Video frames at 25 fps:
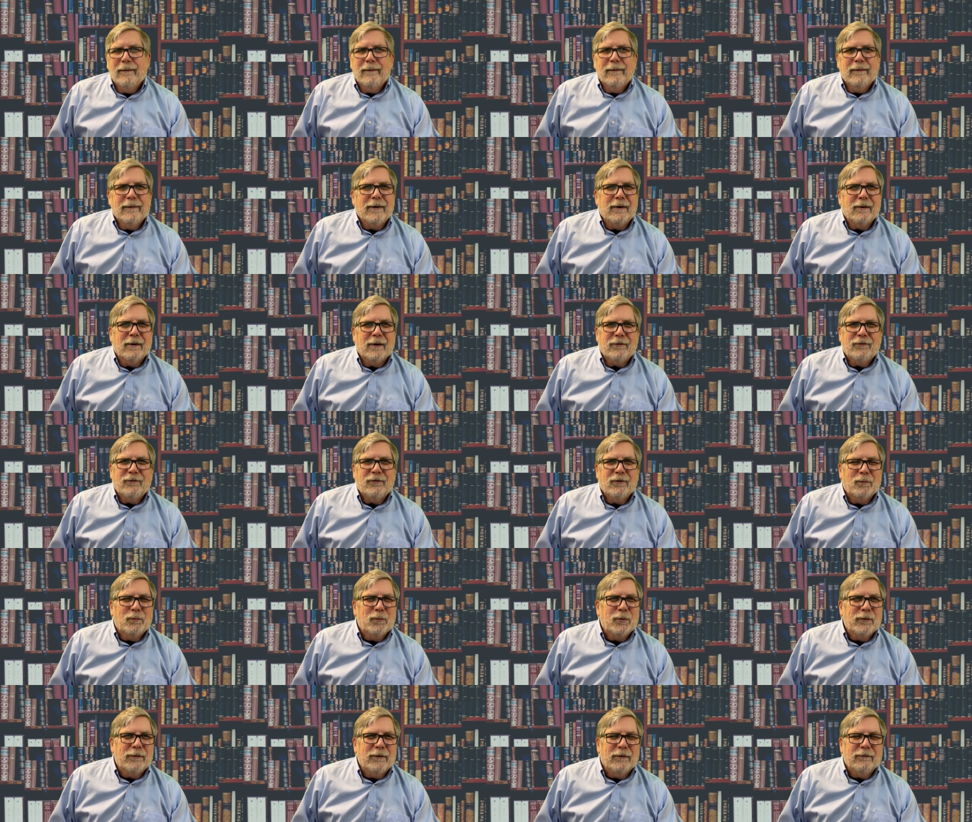you know i should have
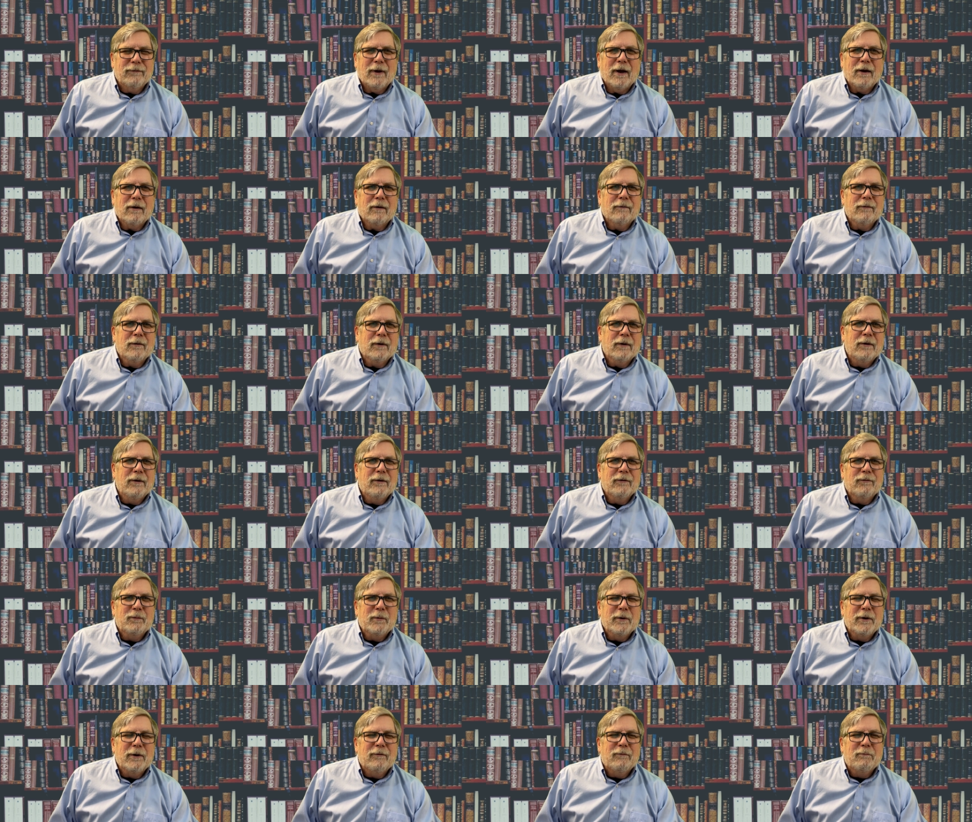put this higher on the
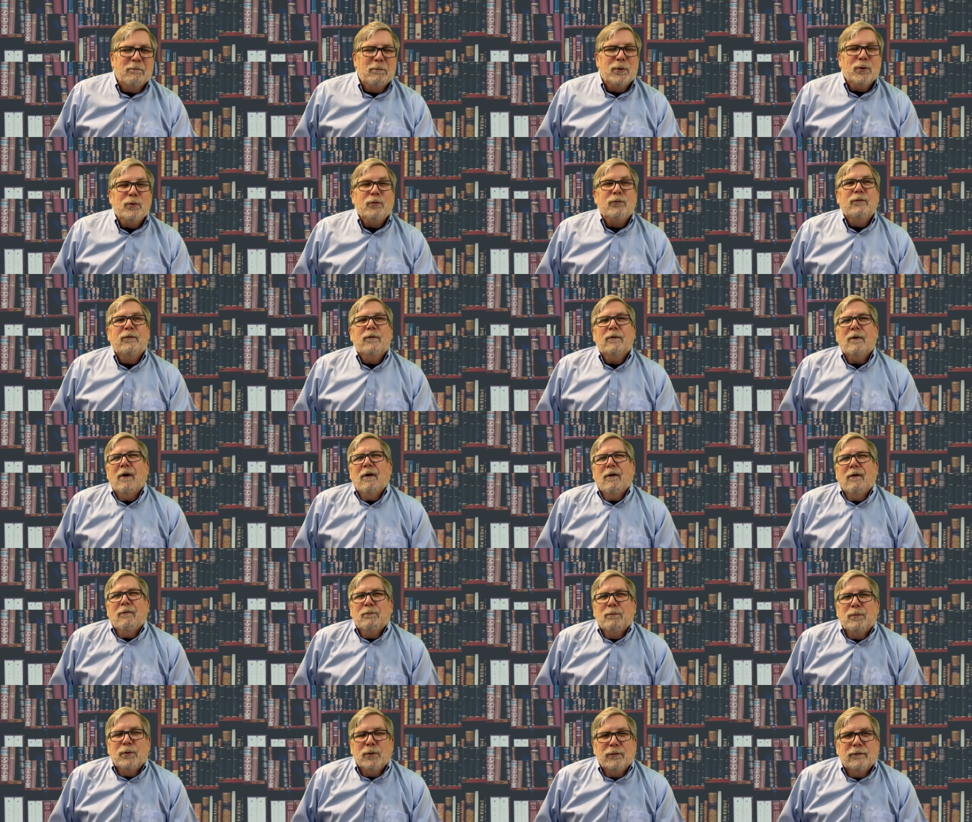list but it's boot,
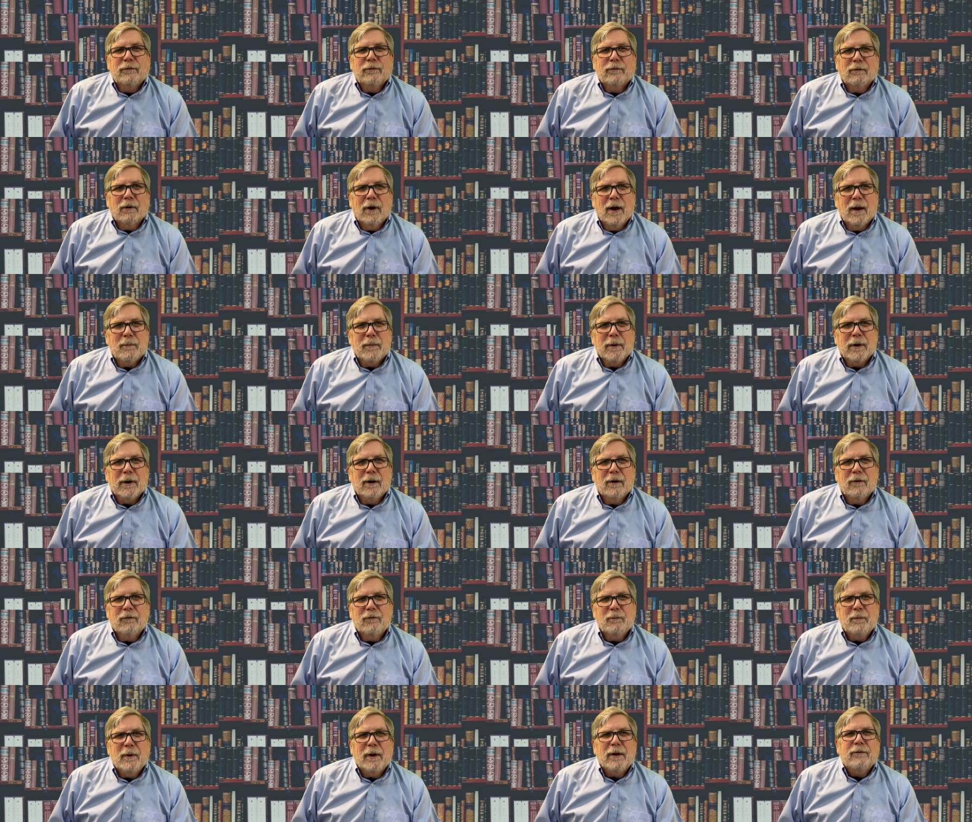called bootstrapping and
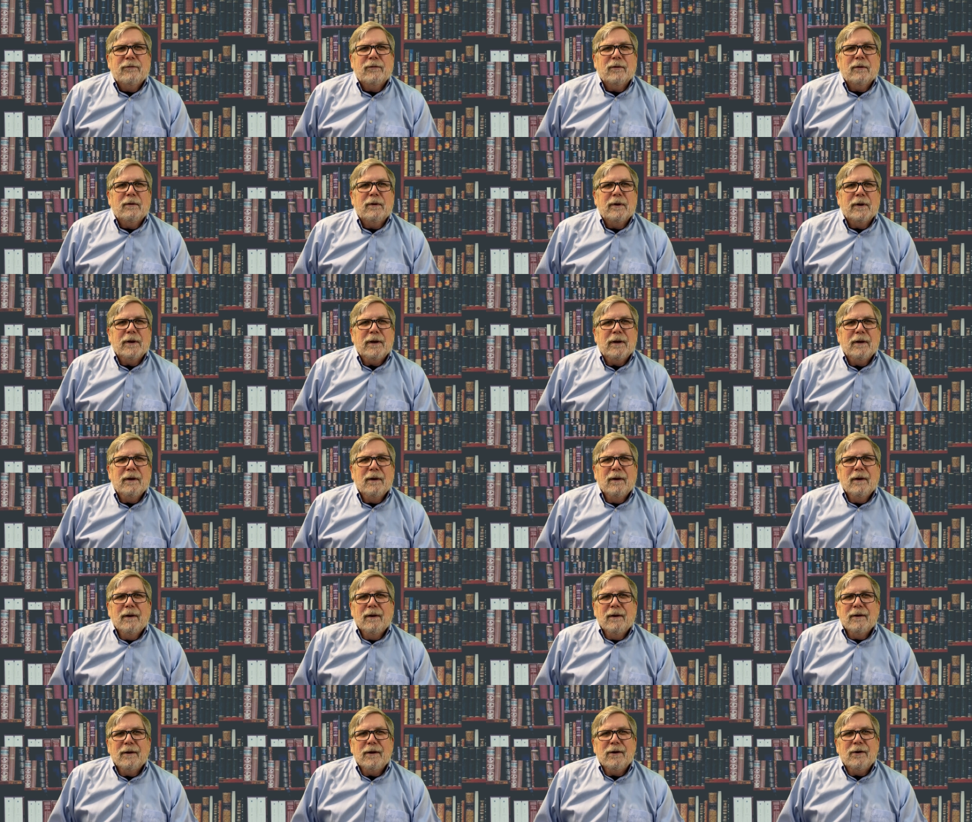it's basically
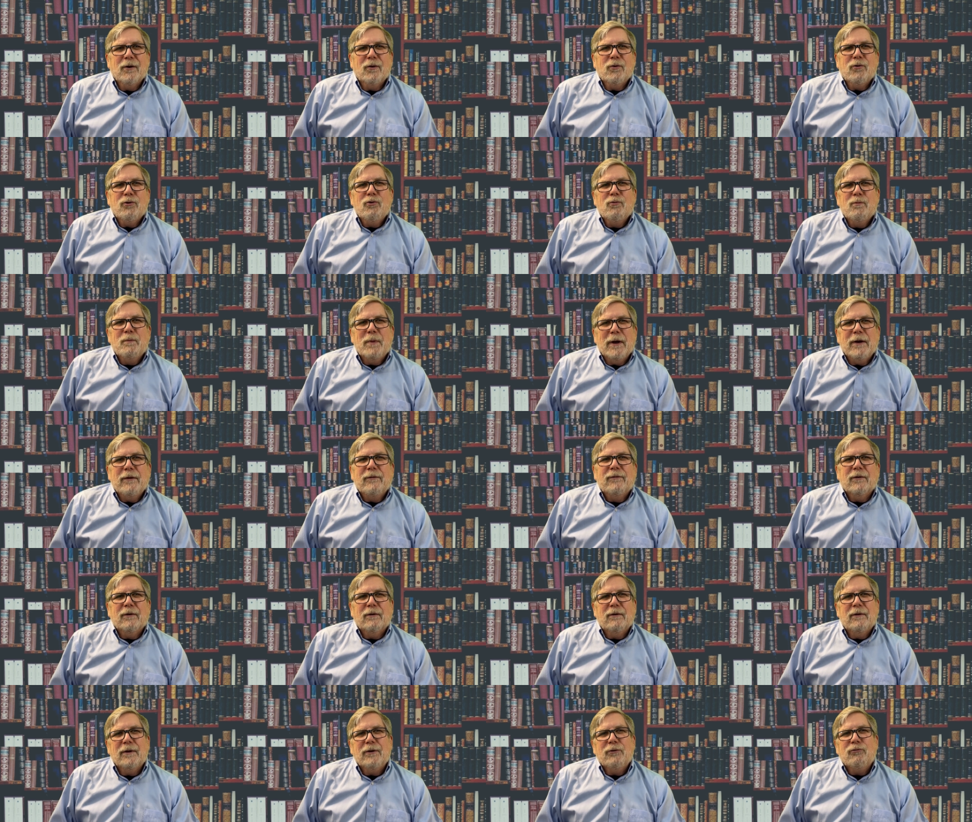you know you
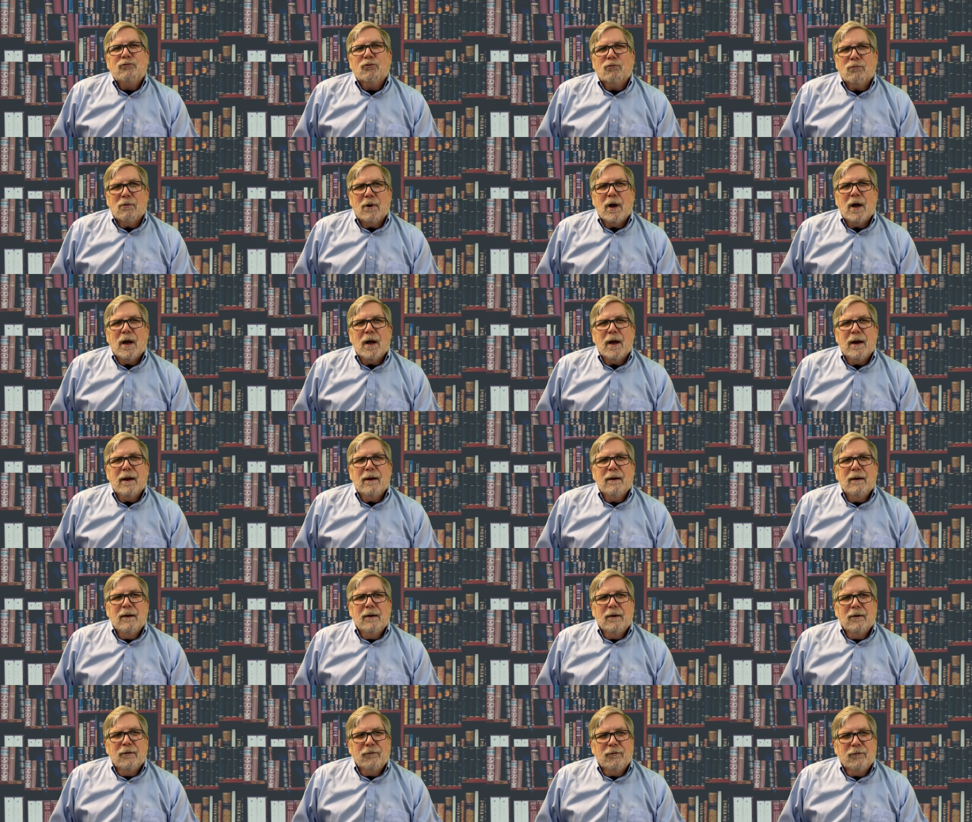basically try
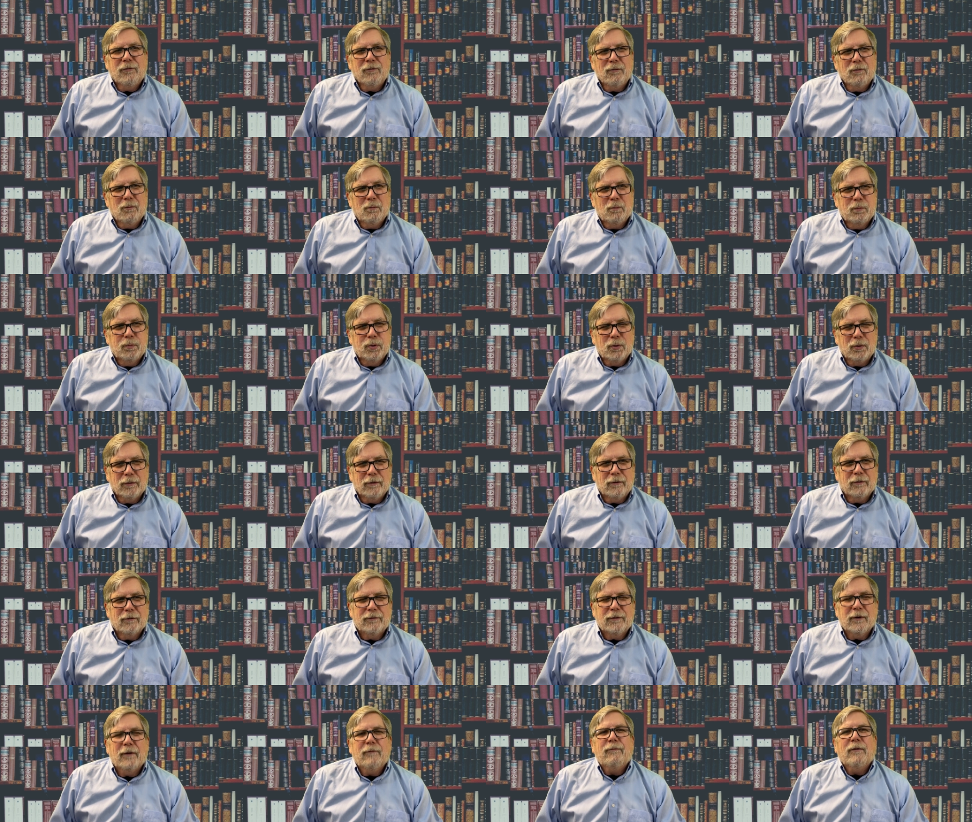to pull
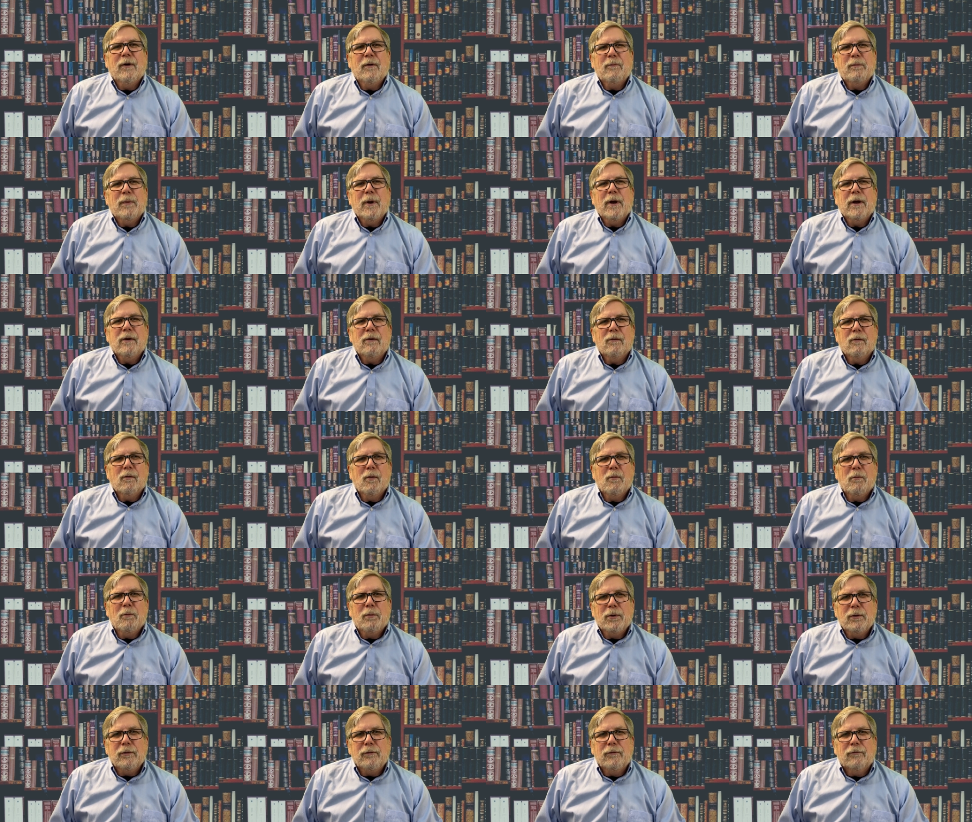yourself up by your own
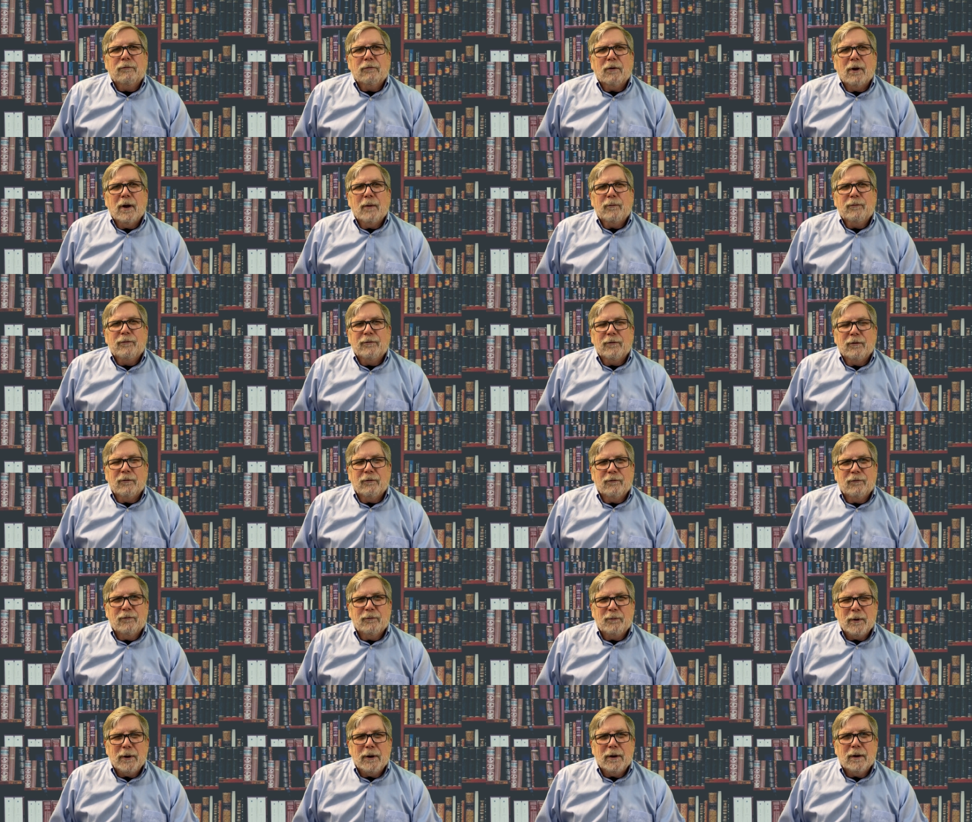bootstraps so to
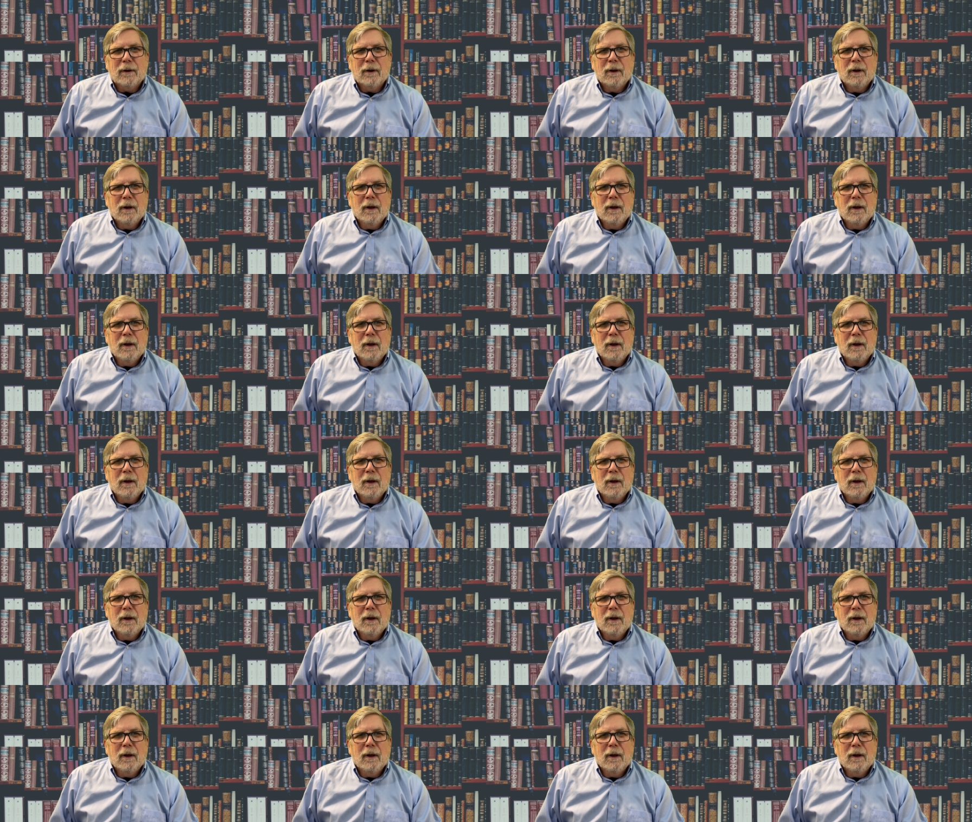speak